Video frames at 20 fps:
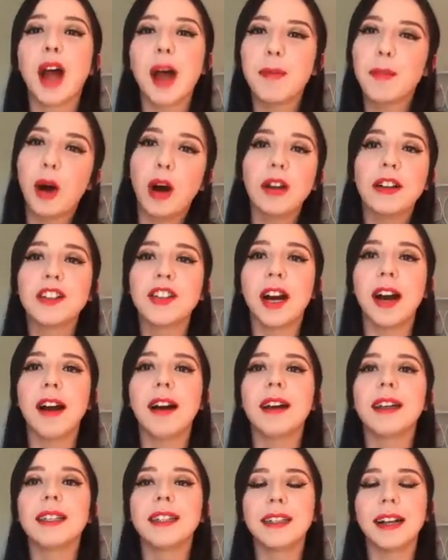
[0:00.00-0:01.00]

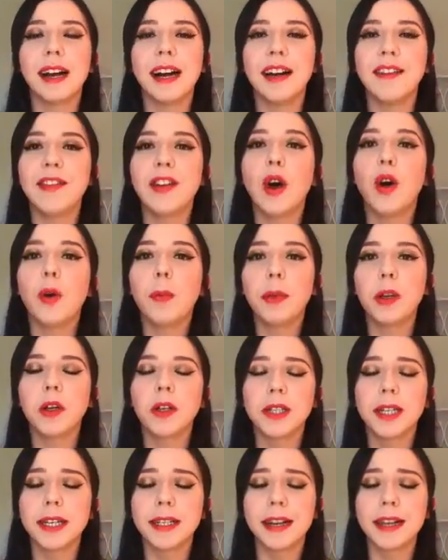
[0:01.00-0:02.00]
apologise that I have not
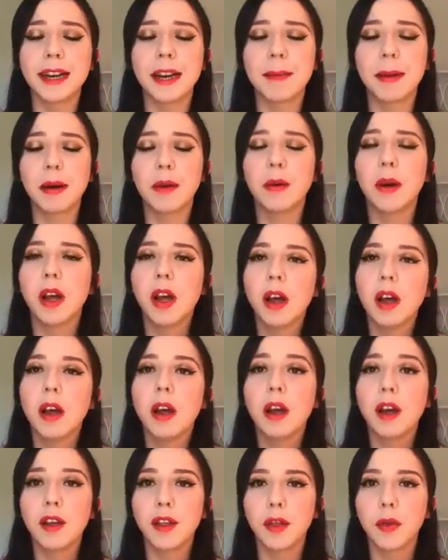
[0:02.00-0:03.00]
uploaded in about
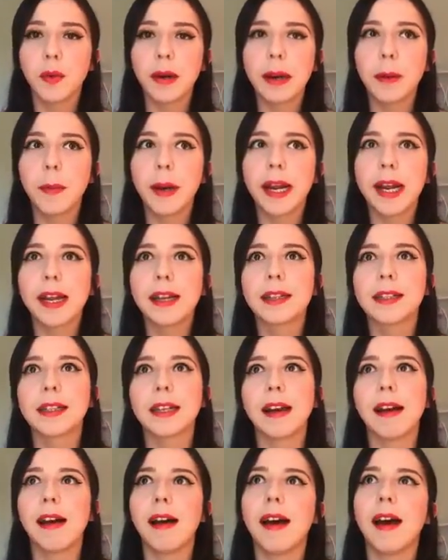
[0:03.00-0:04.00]
3 weeks.